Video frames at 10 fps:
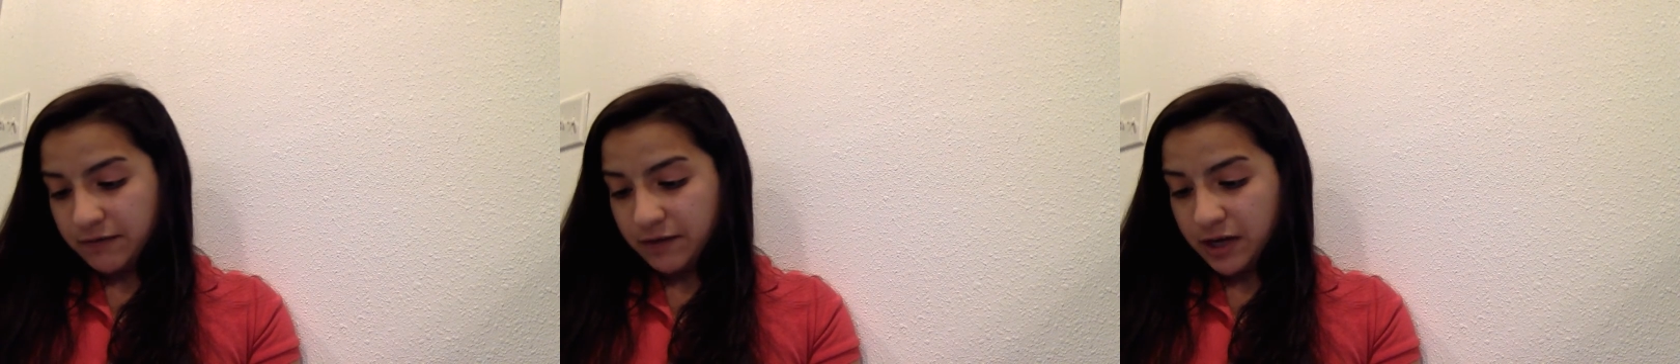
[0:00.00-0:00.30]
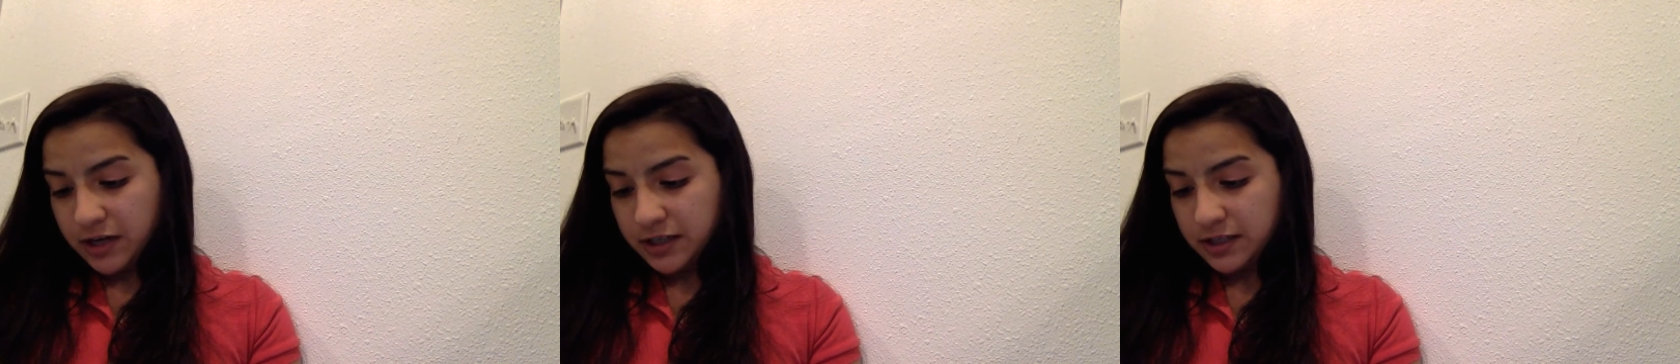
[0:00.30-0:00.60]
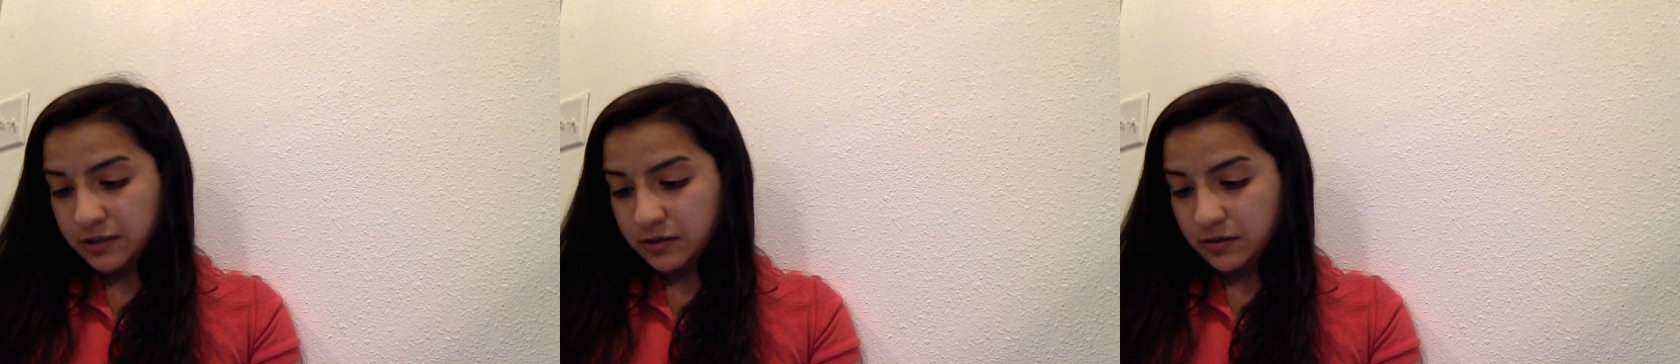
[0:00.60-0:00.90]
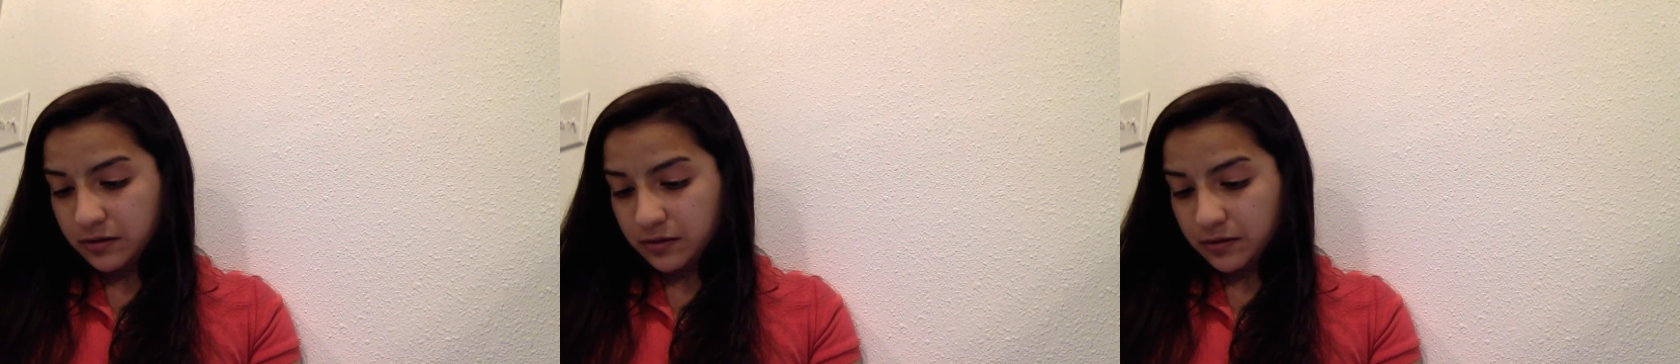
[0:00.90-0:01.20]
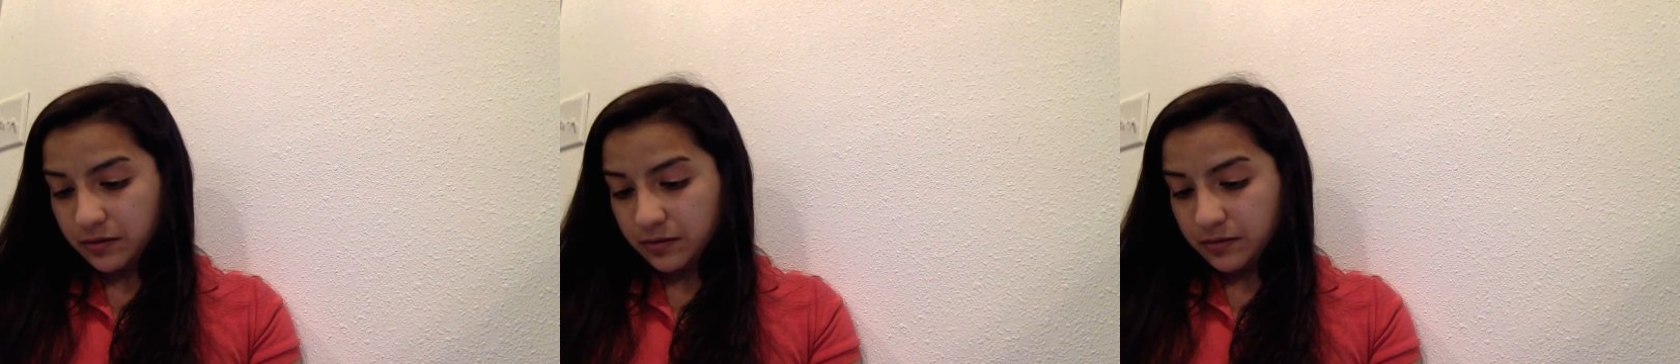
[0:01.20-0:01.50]
first
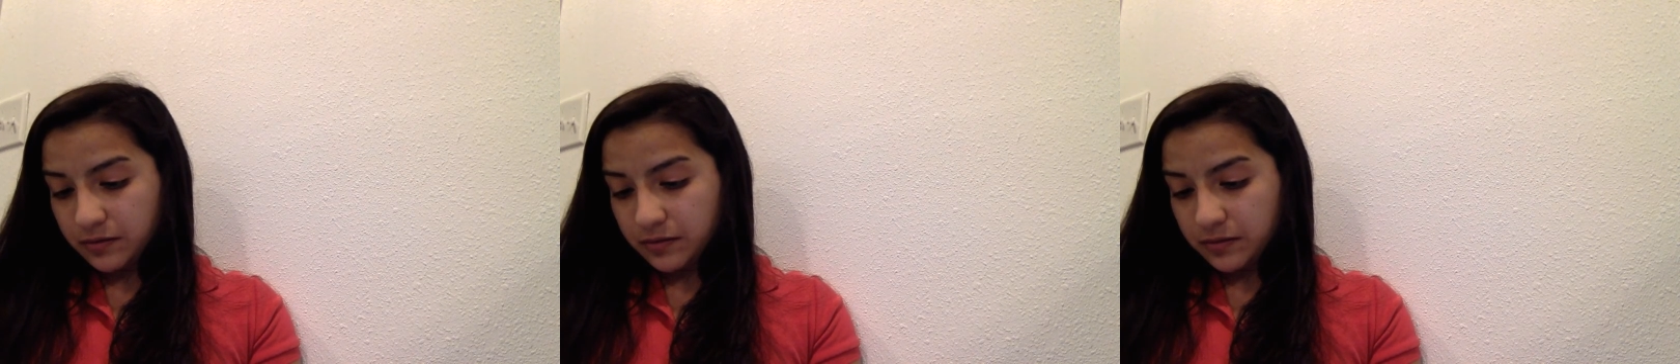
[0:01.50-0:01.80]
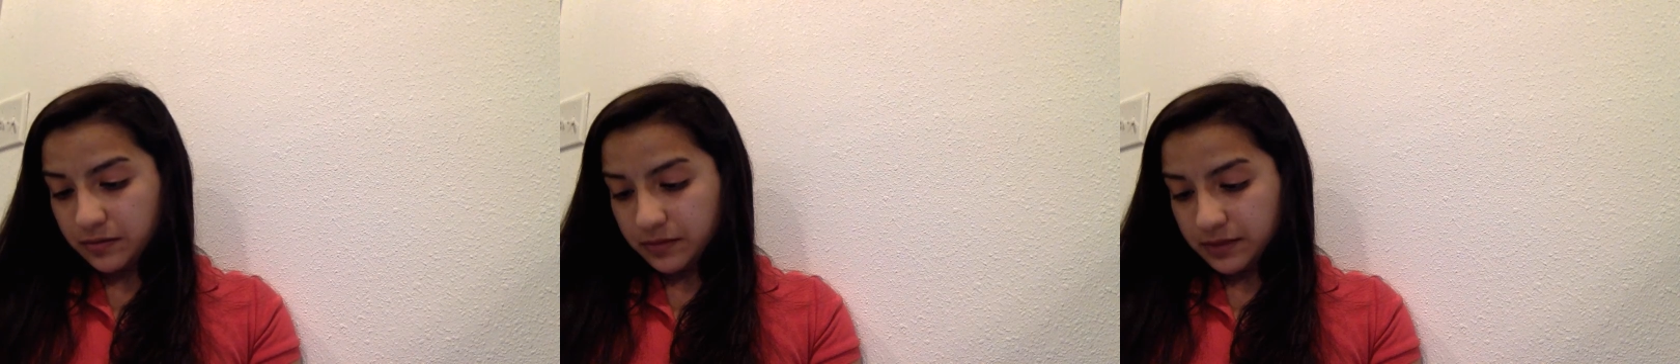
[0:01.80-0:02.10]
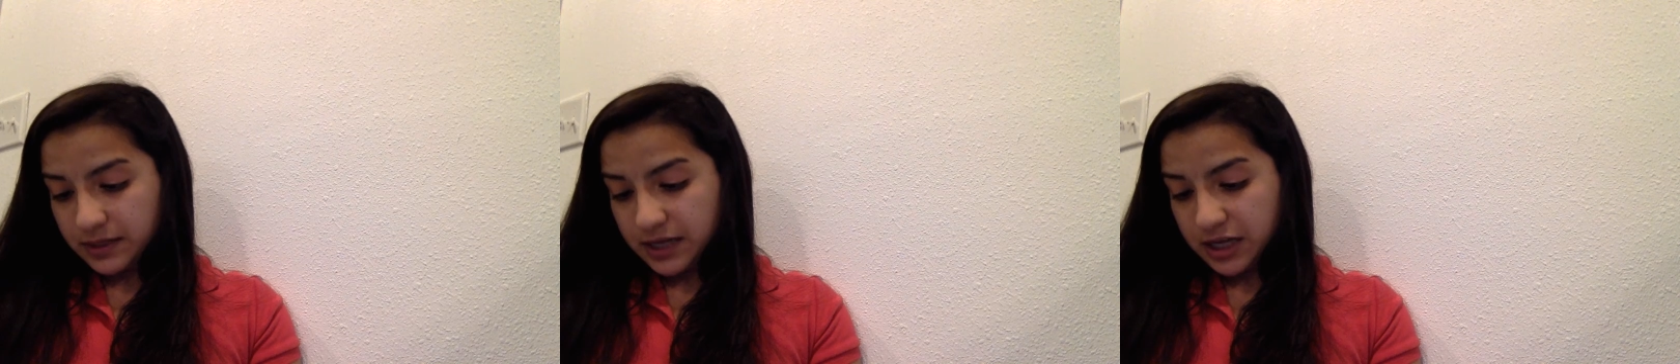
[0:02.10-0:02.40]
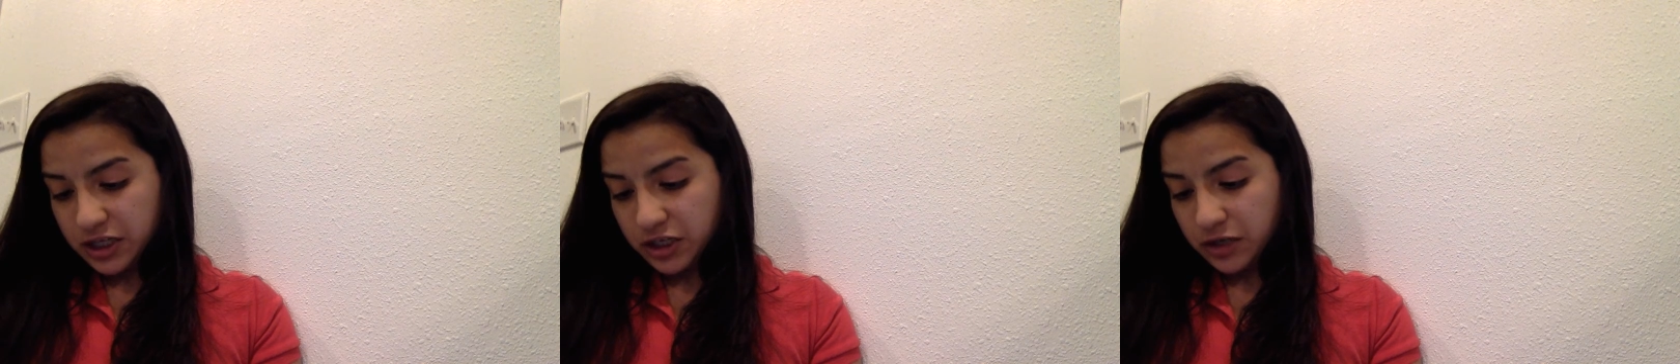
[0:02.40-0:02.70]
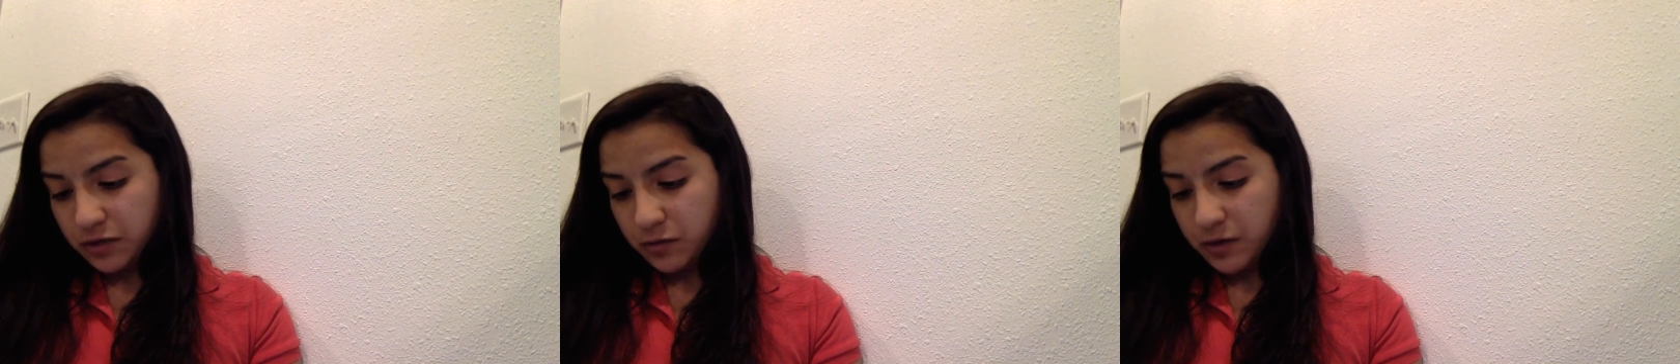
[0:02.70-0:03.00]

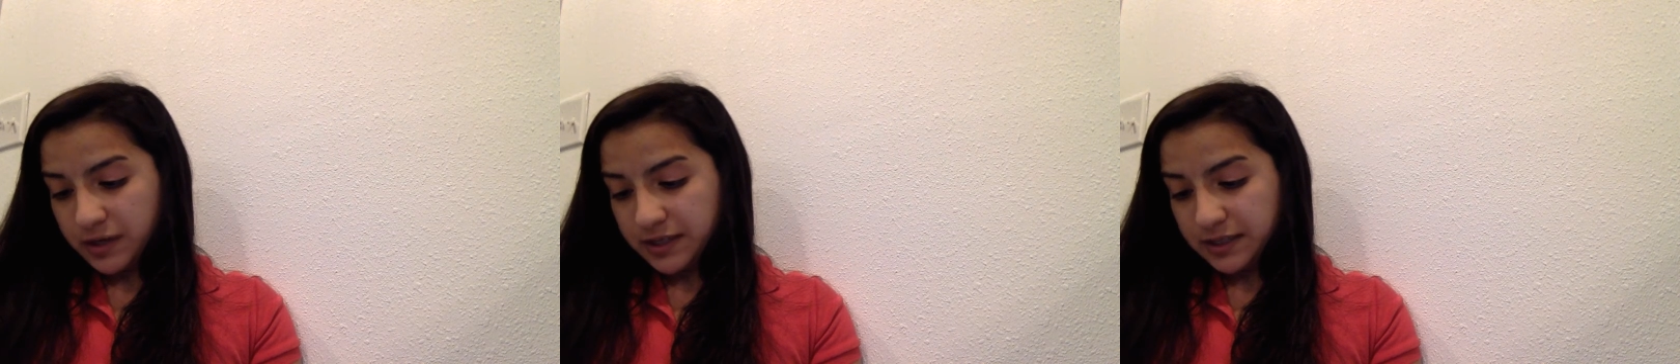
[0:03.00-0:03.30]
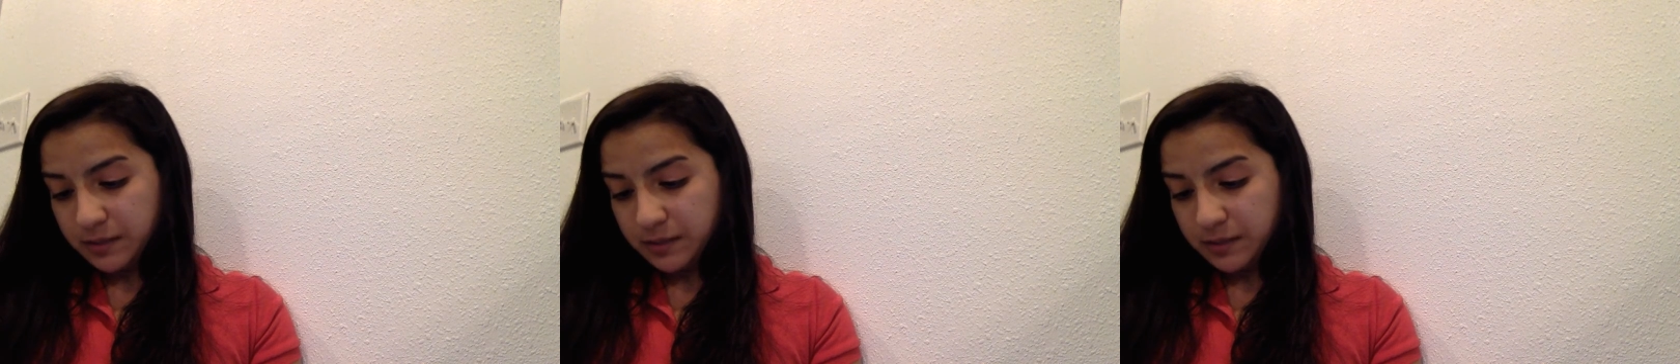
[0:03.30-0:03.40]
section was